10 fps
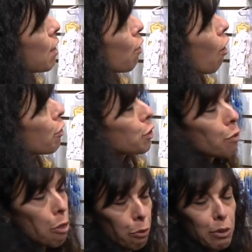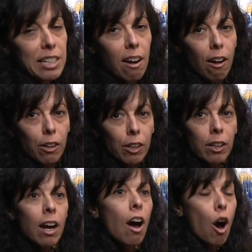They're also a $3
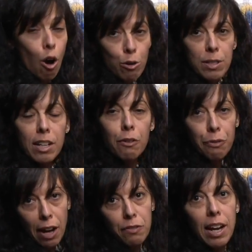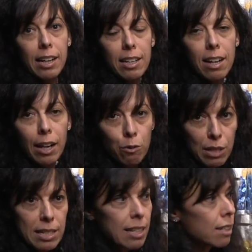wholesale, $5.99
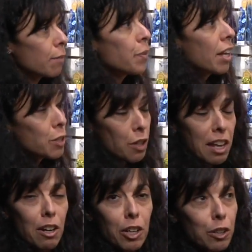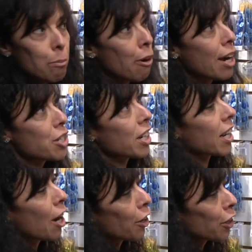retail. So they are a good
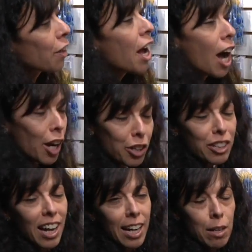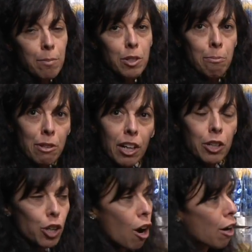project, or a good item to put on
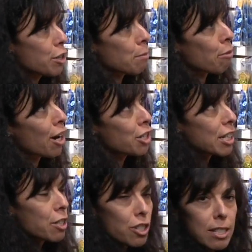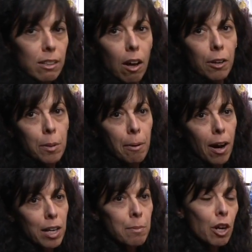your cards and projects just along the
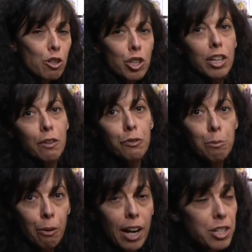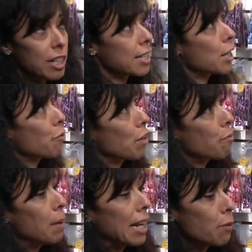bottom, and I'll show you a few projects that we've
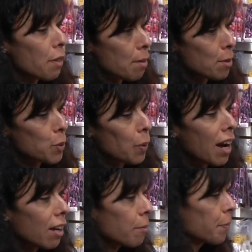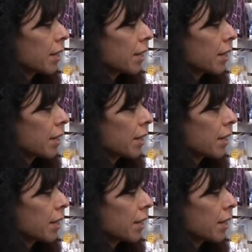made with them as well.